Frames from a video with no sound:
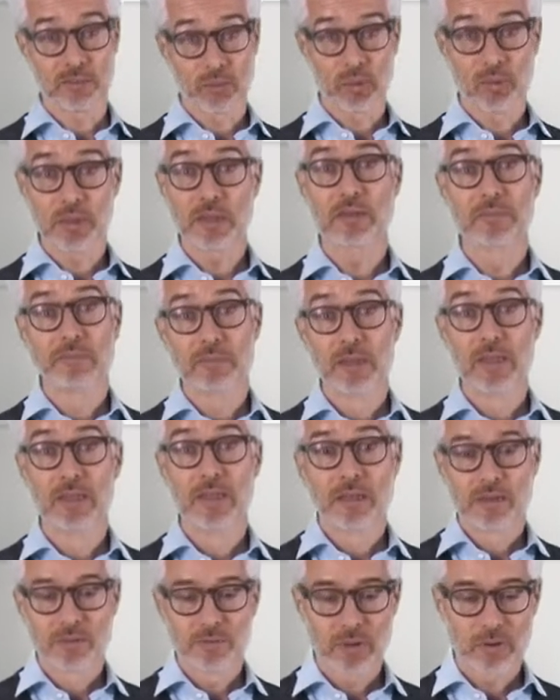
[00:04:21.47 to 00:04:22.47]
We will
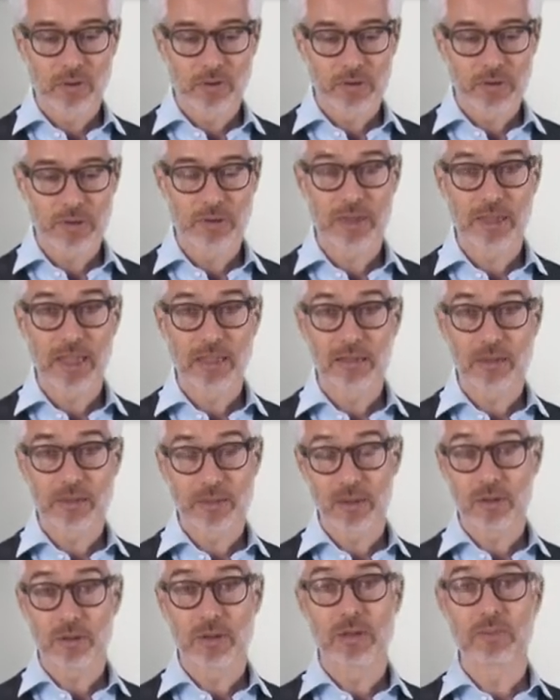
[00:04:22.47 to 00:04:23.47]
focus on that and
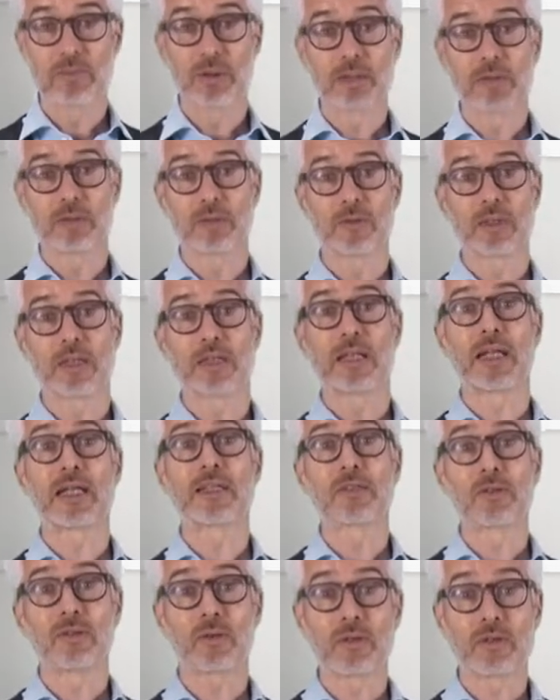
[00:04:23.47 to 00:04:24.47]
go deeper into that
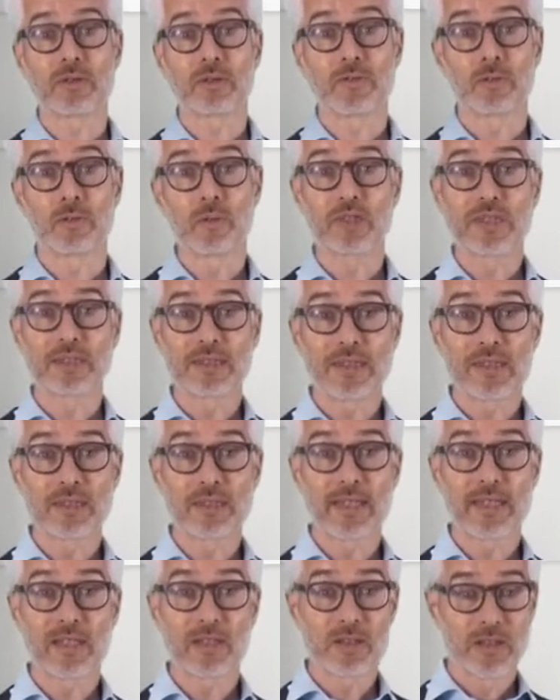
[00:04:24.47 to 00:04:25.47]
later on. We see
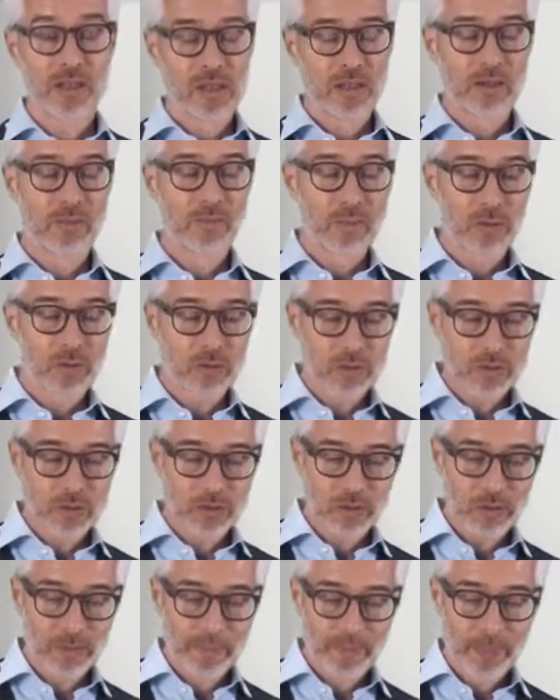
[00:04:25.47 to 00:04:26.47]
there
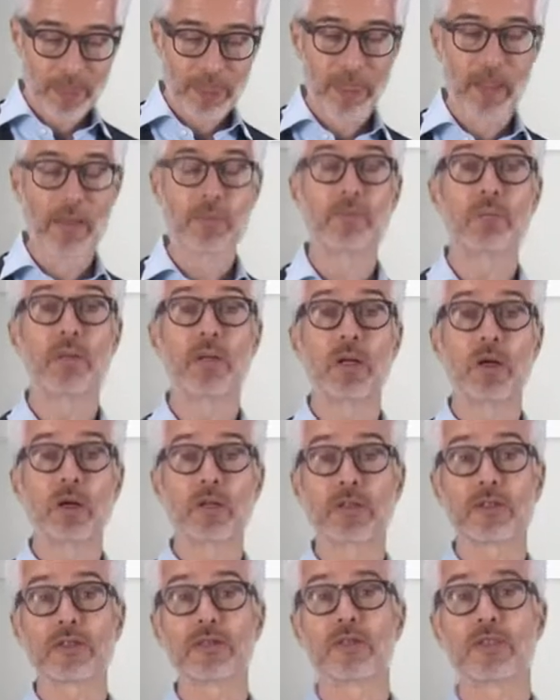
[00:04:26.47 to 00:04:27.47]
Pluto
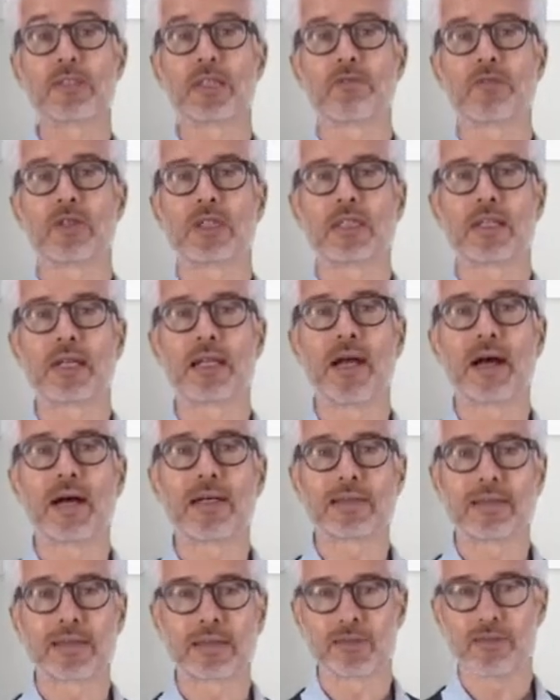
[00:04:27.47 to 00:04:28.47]
belongs to several
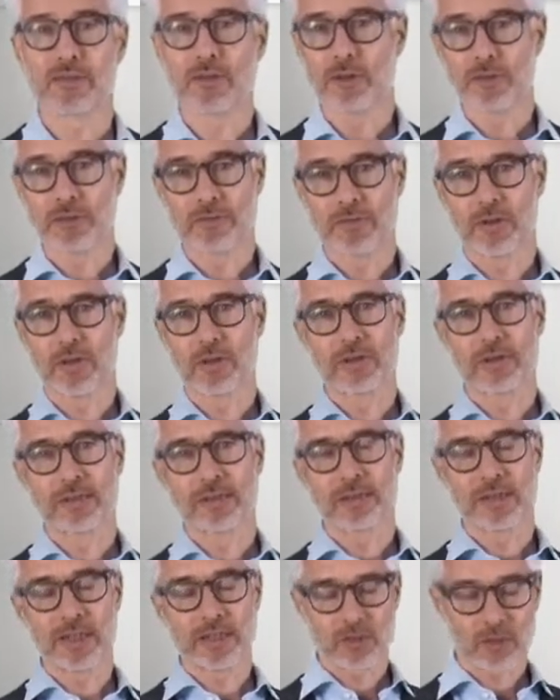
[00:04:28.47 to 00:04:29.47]
classes. First of all, it's
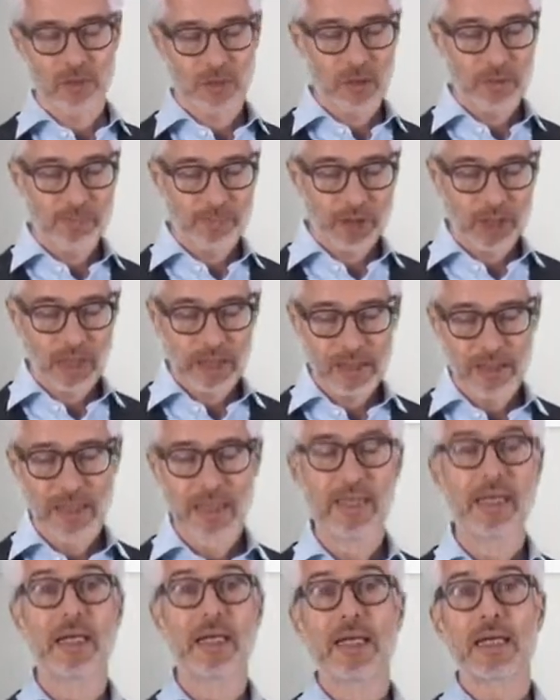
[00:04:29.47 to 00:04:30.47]
a natural object.
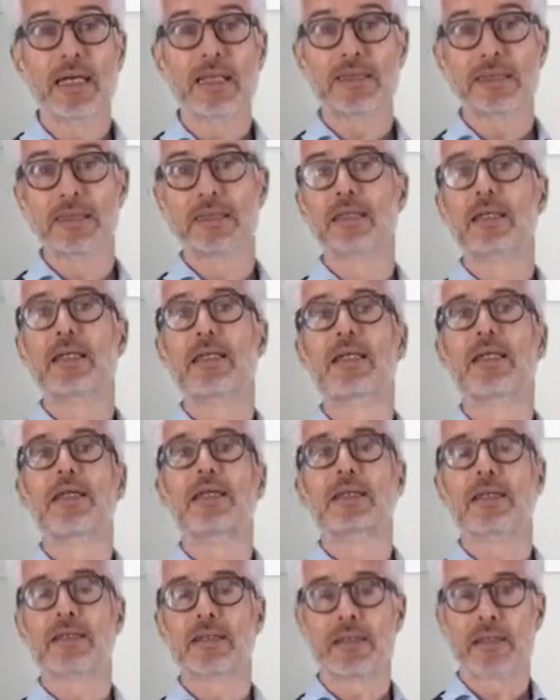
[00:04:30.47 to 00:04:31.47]
It's
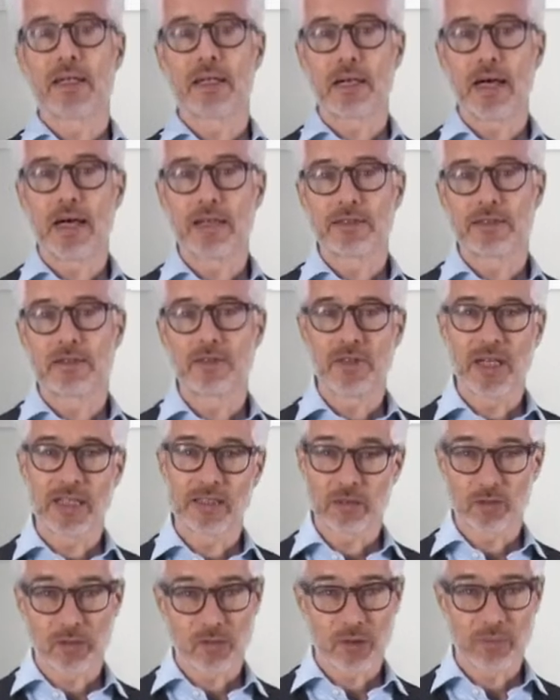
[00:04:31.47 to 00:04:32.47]
in the class of
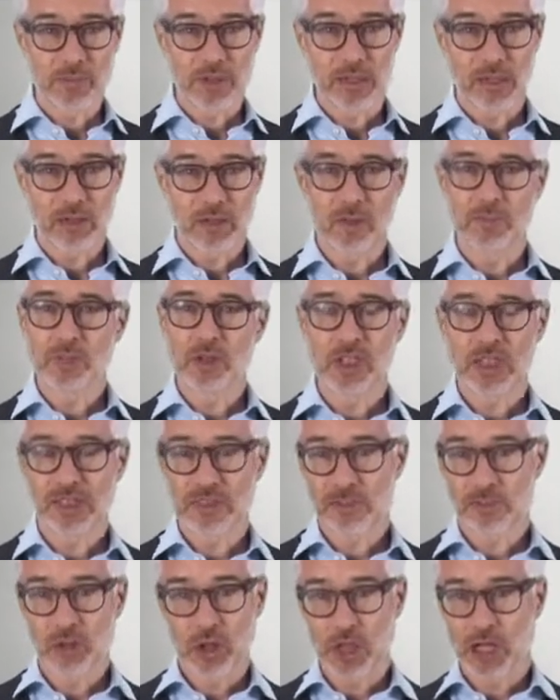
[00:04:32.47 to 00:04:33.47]
astronomical
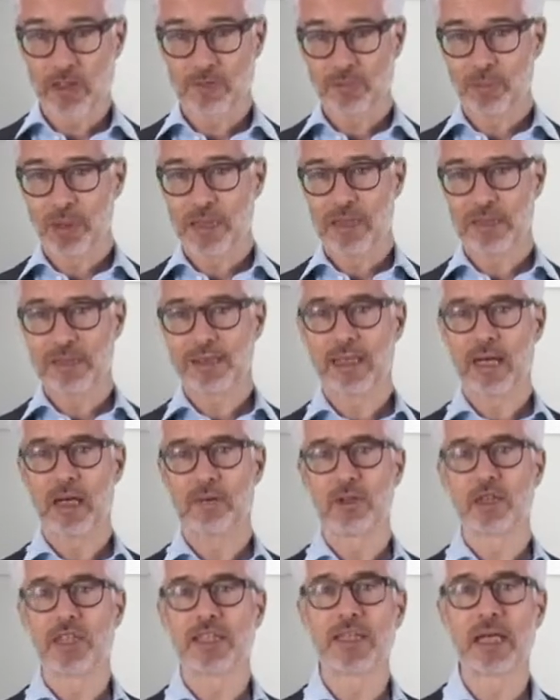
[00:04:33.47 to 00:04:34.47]
objects which have been
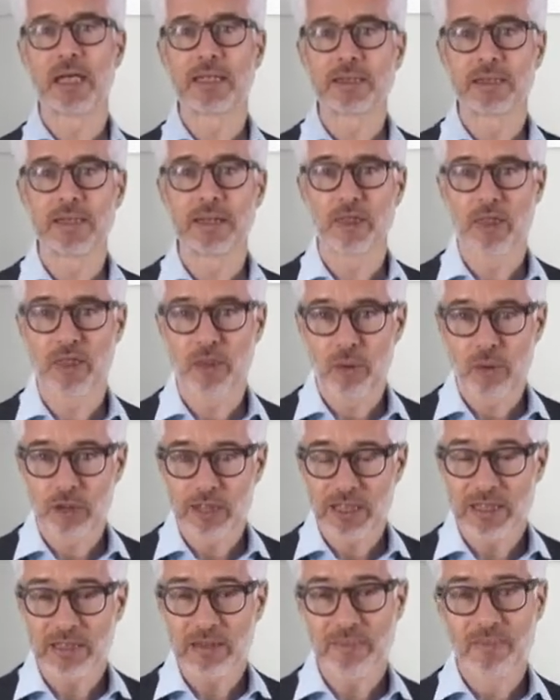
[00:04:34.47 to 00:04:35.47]
discovered in
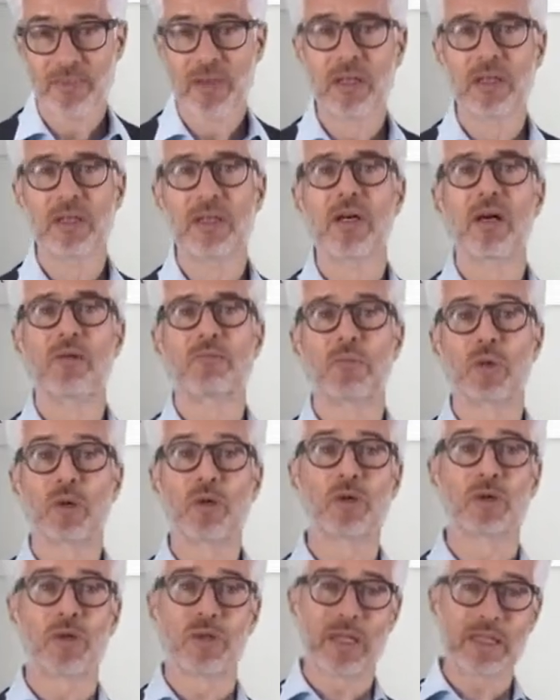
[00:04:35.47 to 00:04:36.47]
1930.
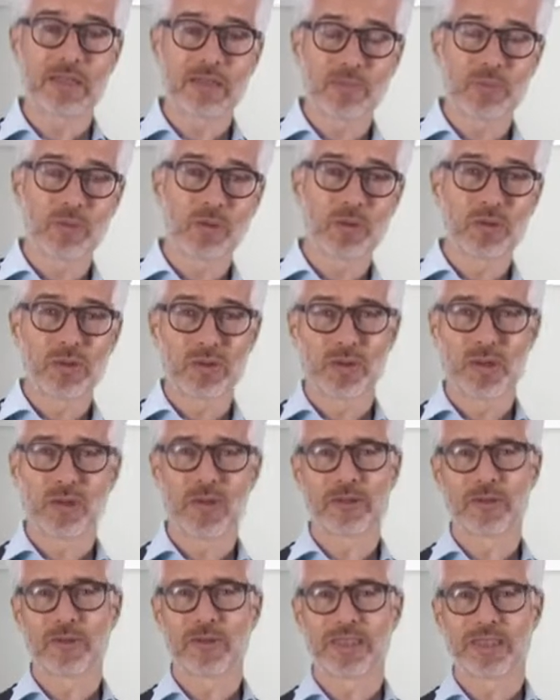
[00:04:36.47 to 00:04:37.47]
More or less, Pluto
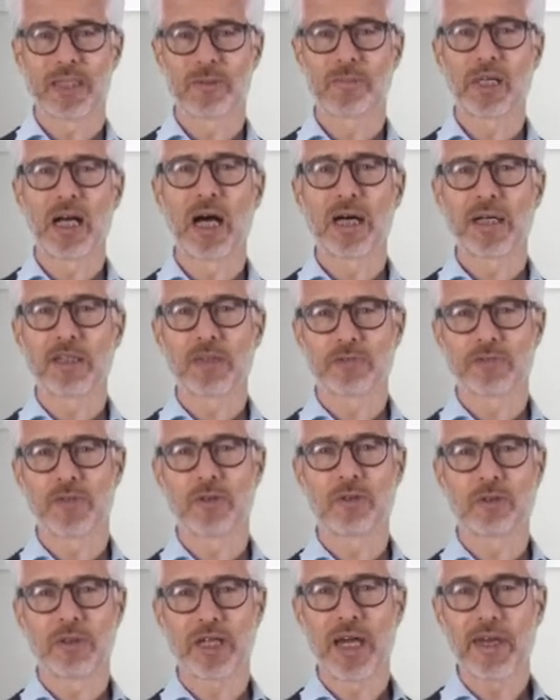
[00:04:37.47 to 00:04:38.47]
also is some kind of a
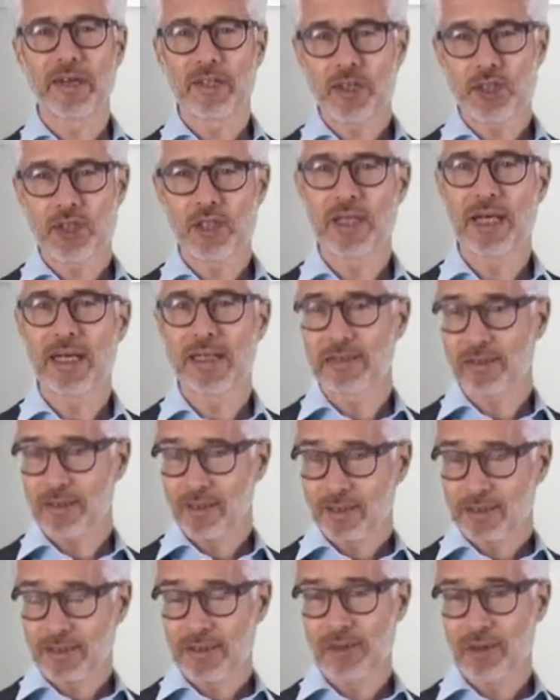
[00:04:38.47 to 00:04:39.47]
location, and
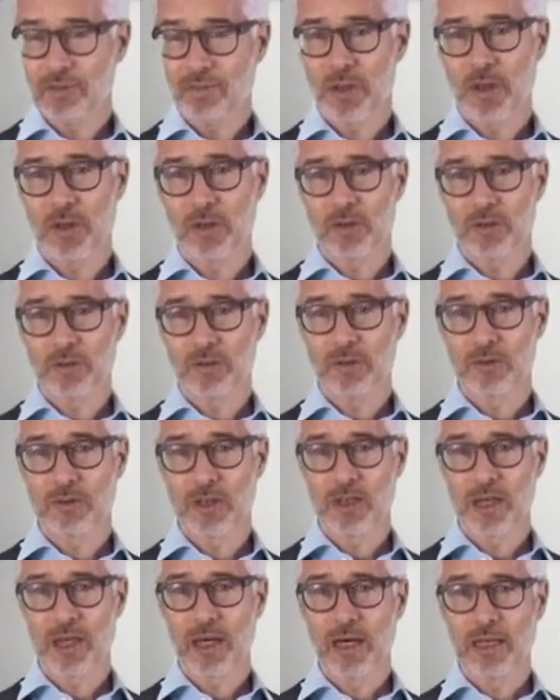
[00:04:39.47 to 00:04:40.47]
also it belongs to the
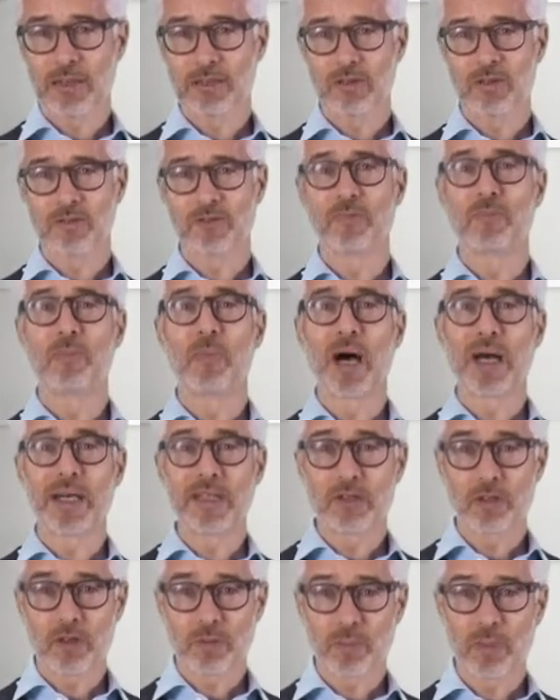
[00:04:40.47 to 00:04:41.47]
class of
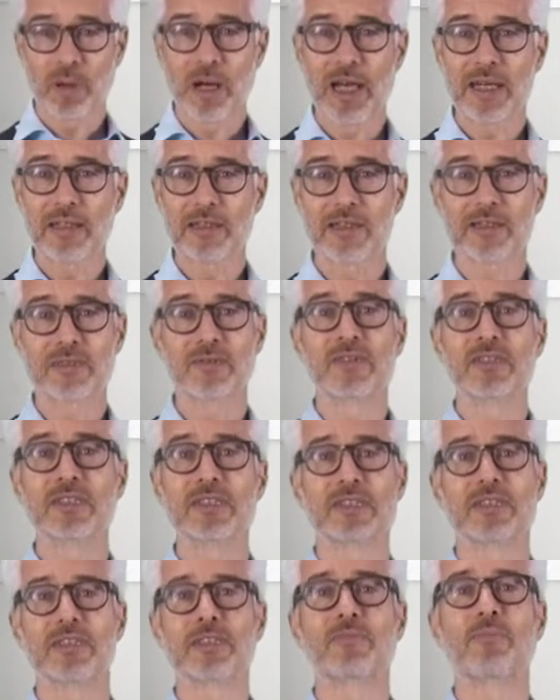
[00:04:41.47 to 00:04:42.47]
minor planets
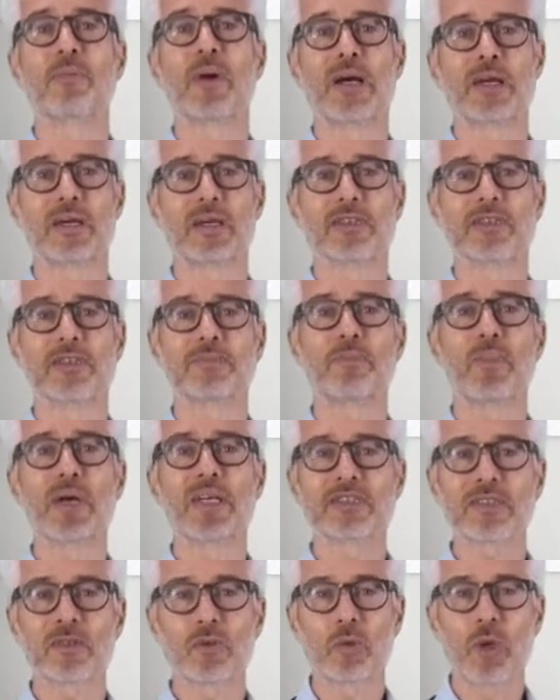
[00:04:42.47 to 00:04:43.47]
visited by a
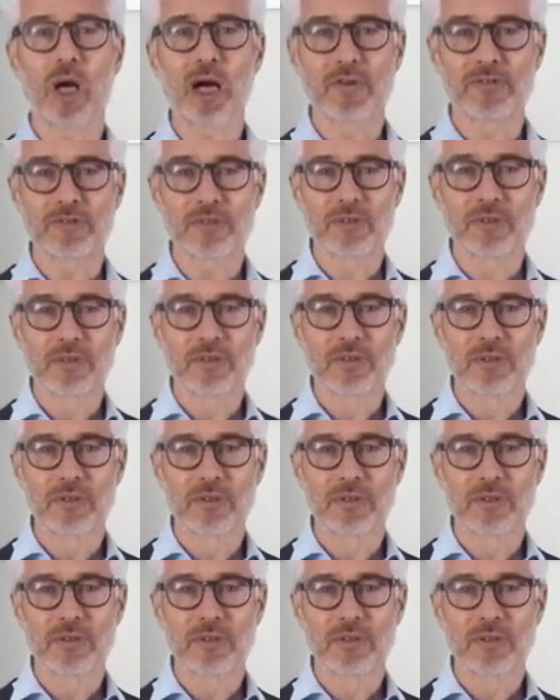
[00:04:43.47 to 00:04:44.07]
spacecraft.